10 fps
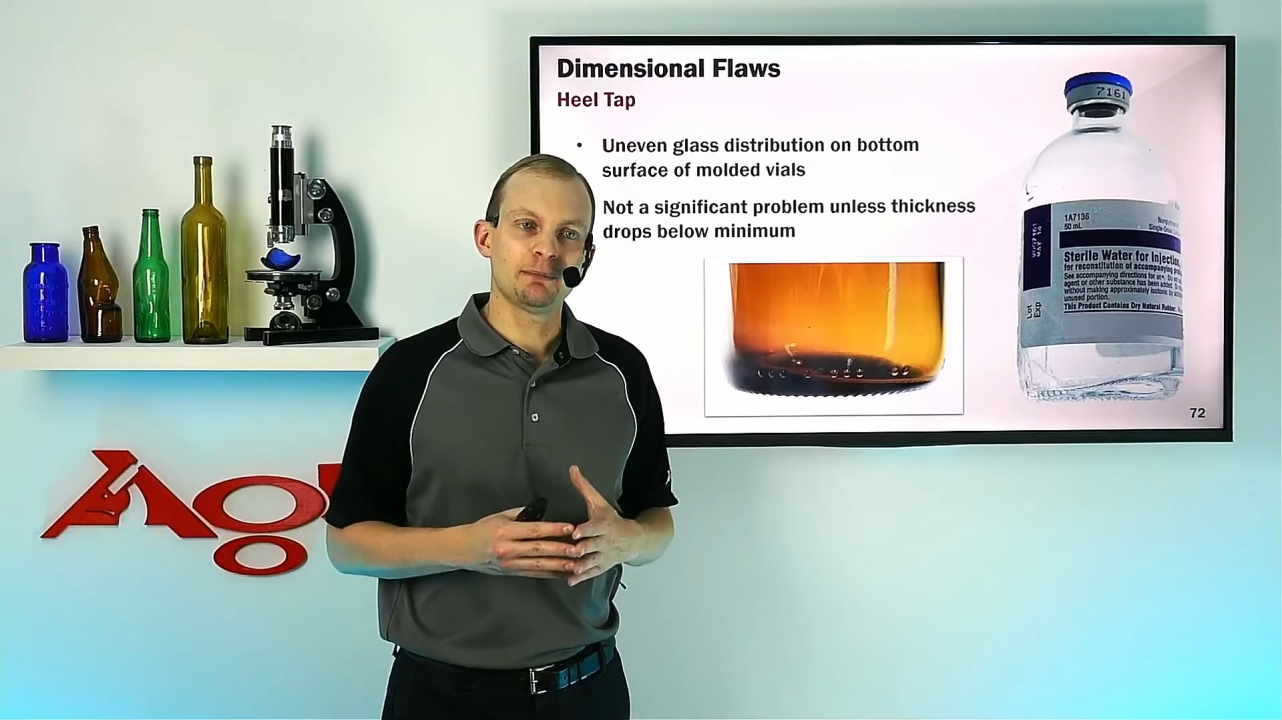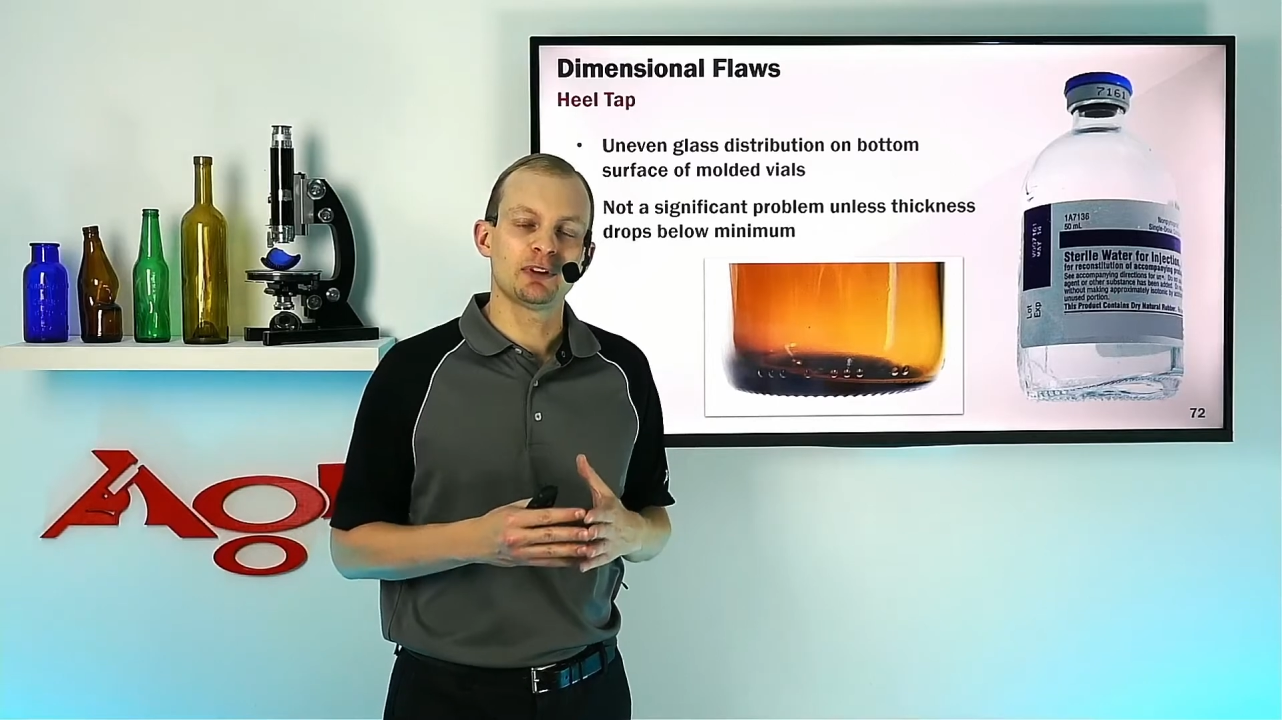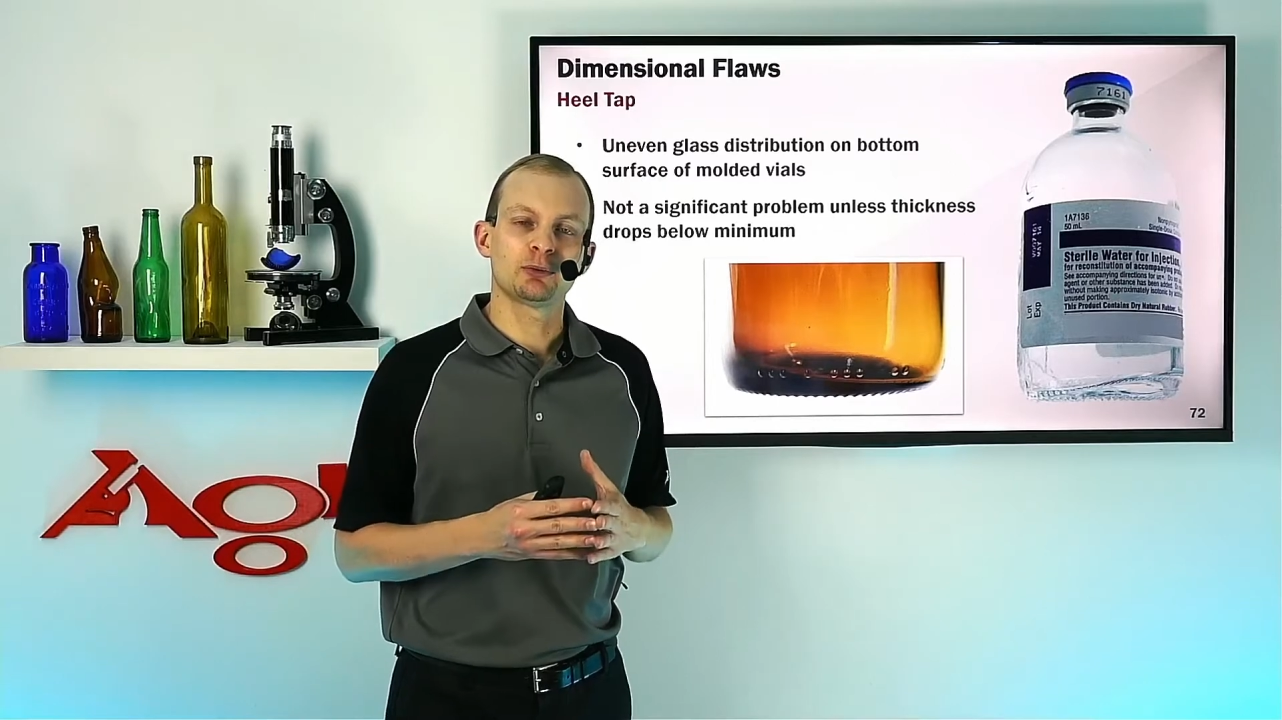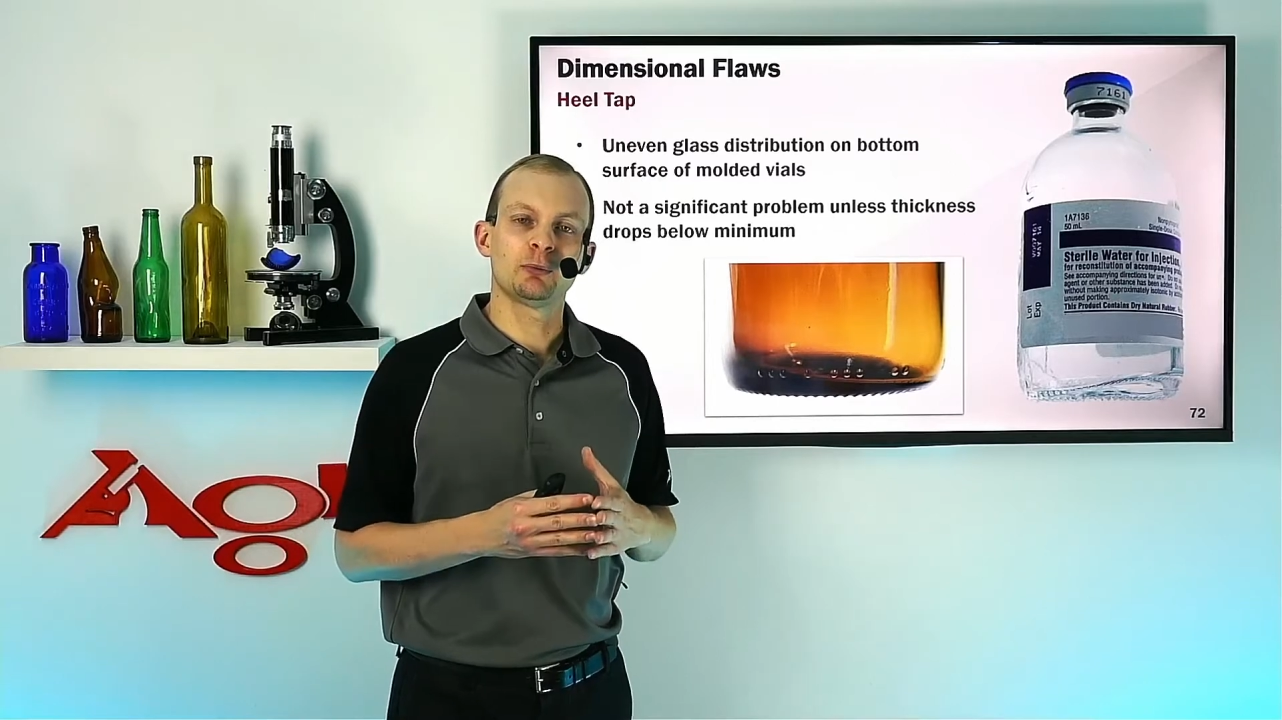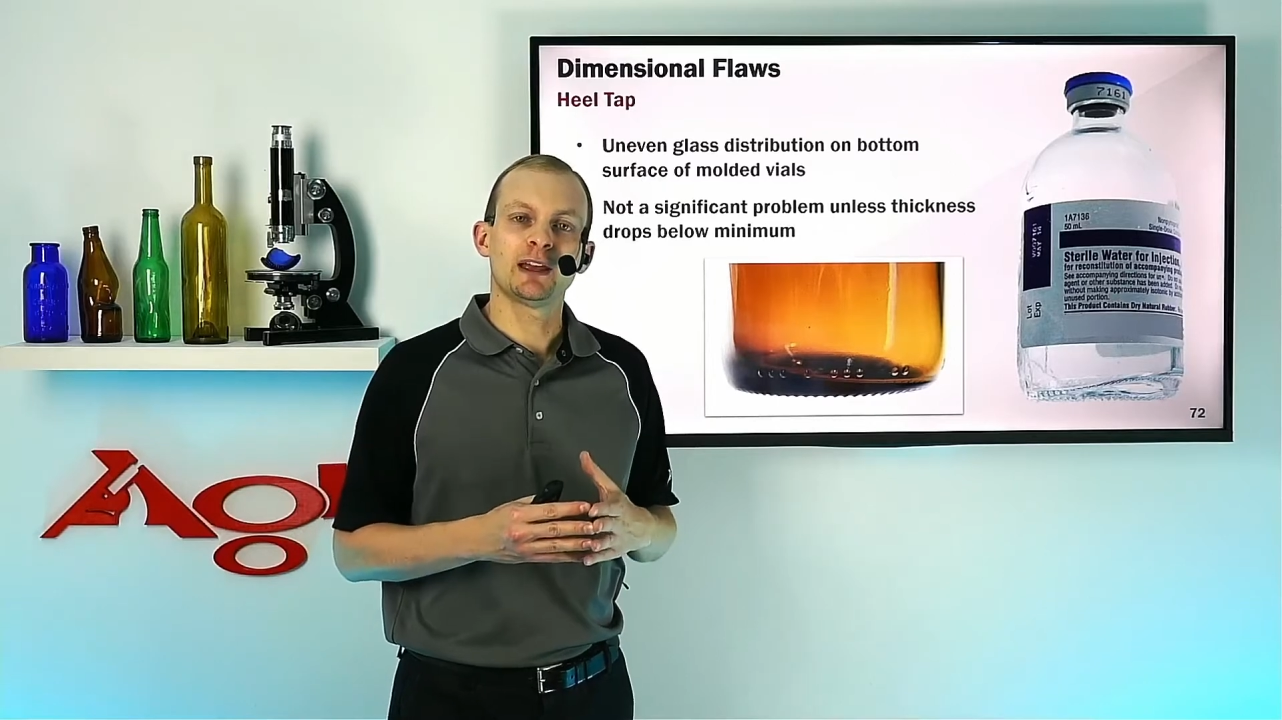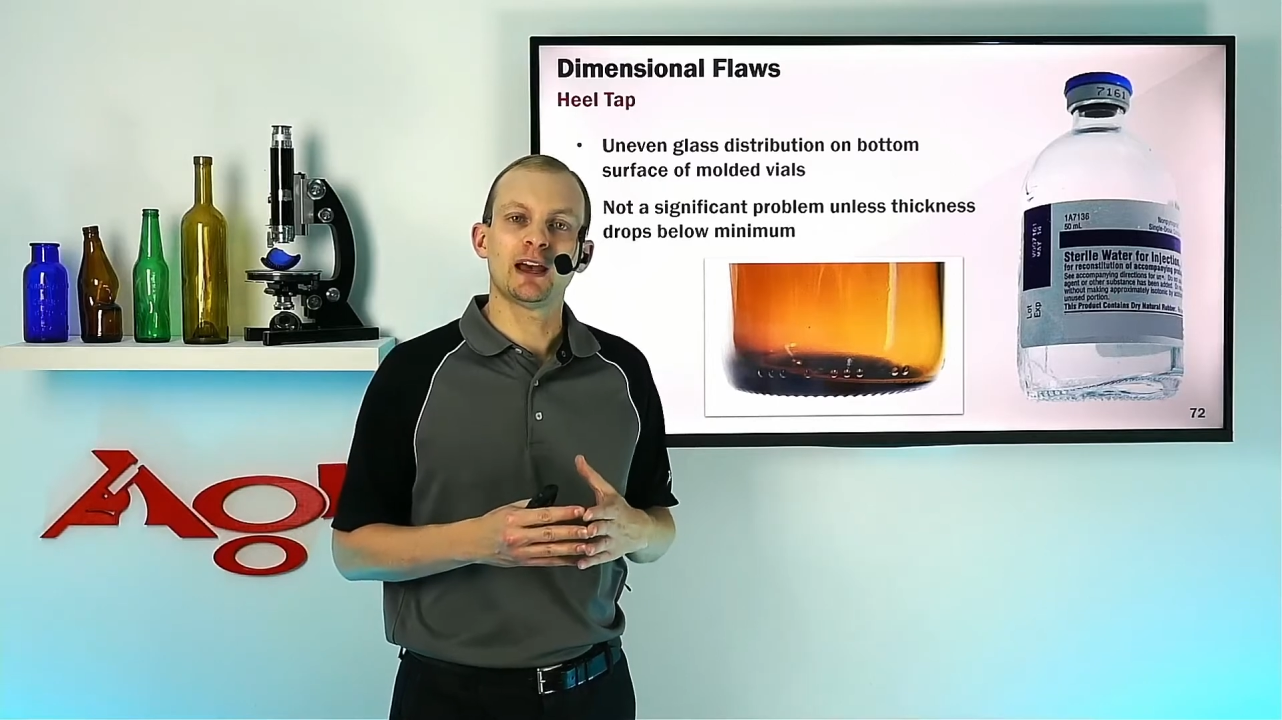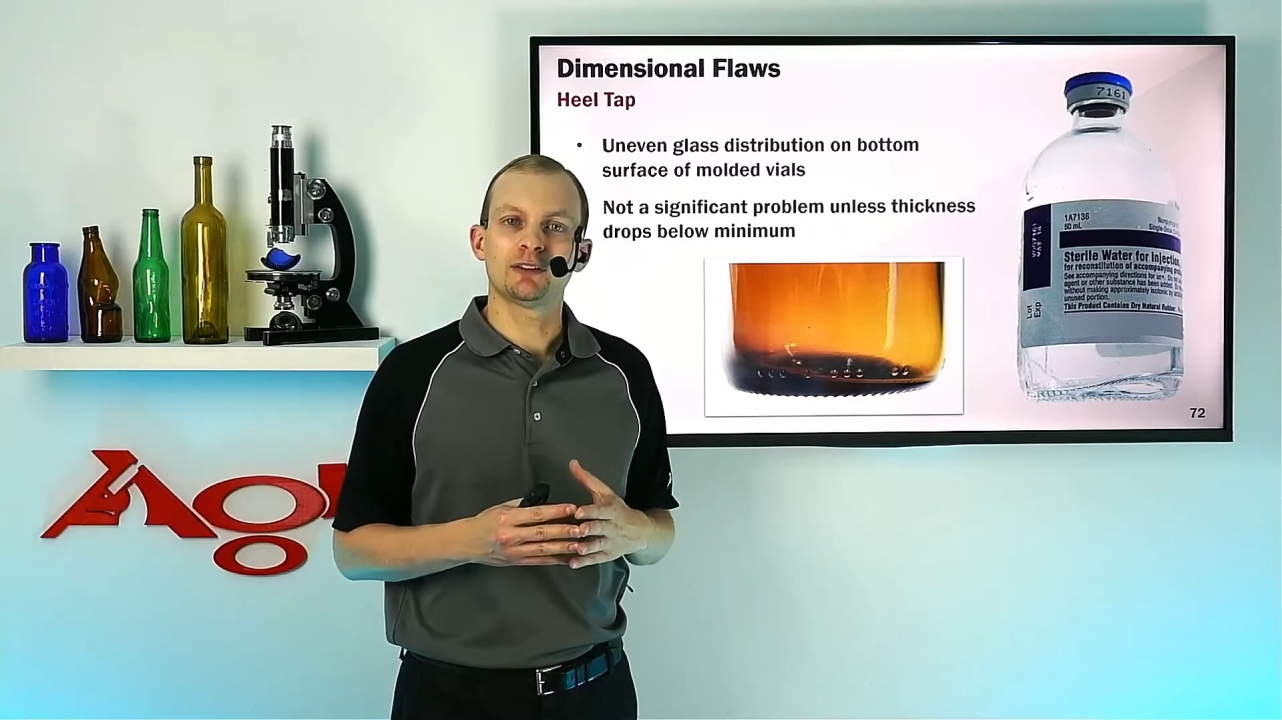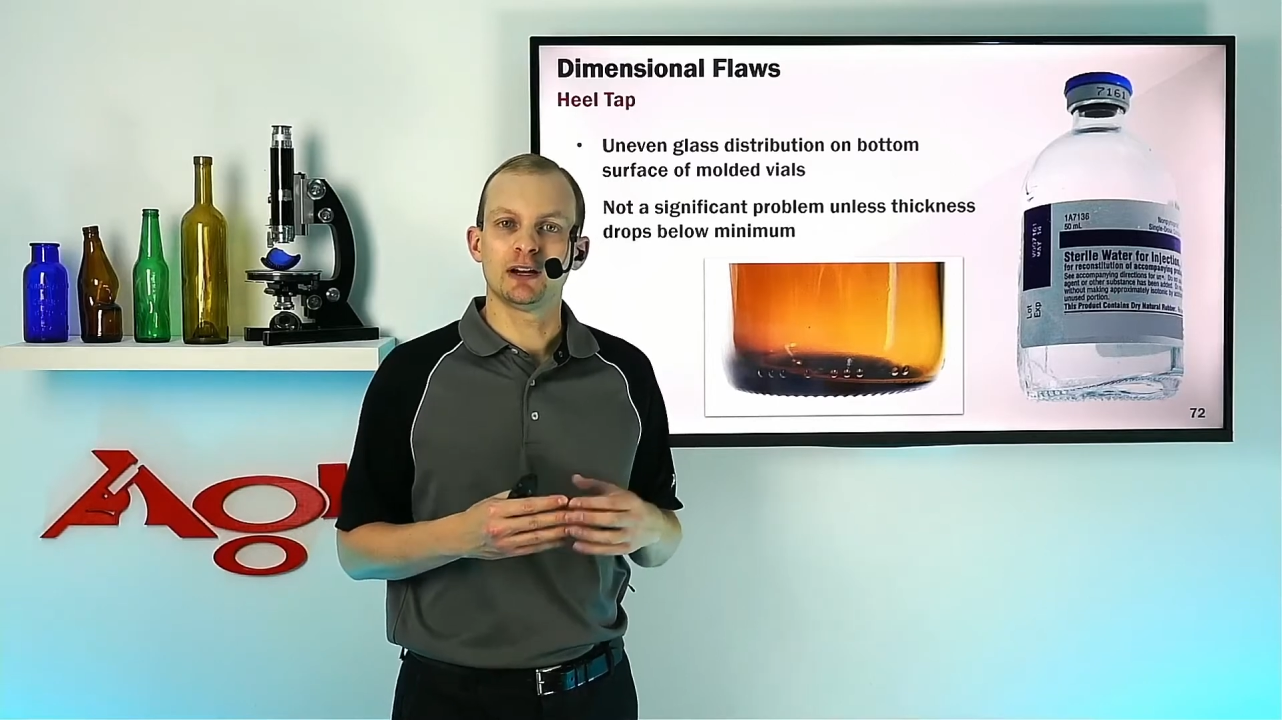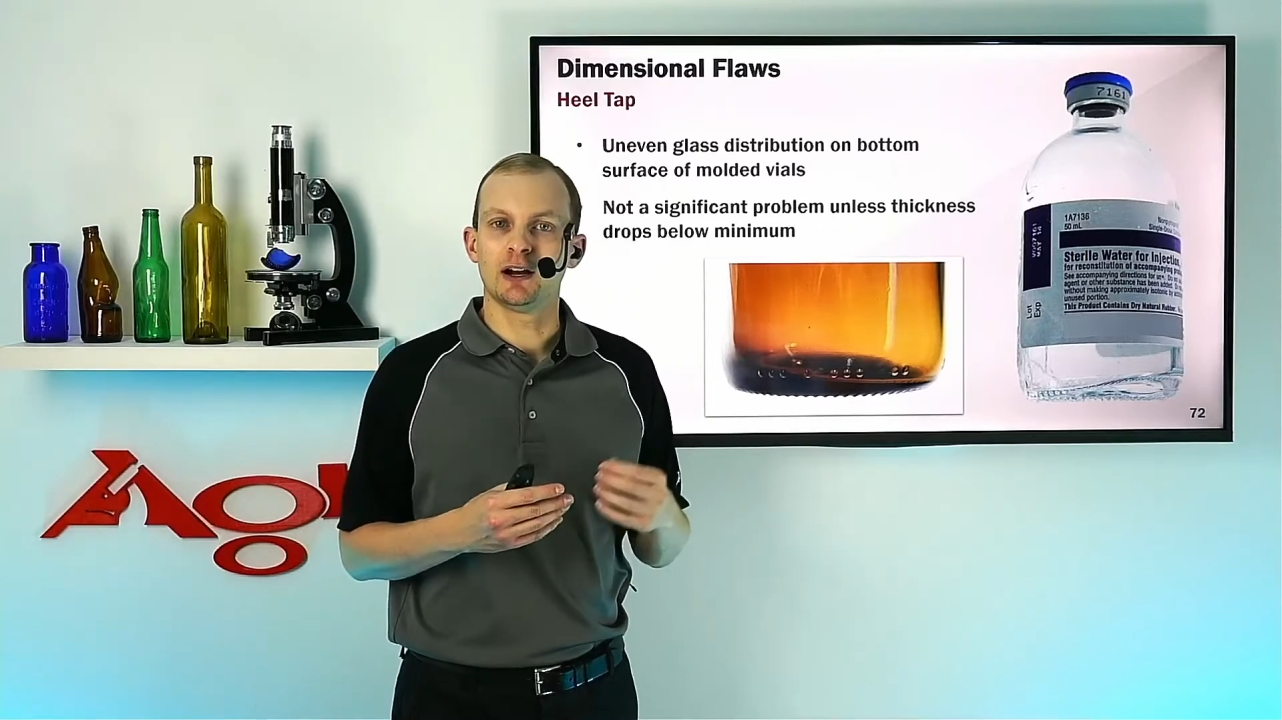is when we have an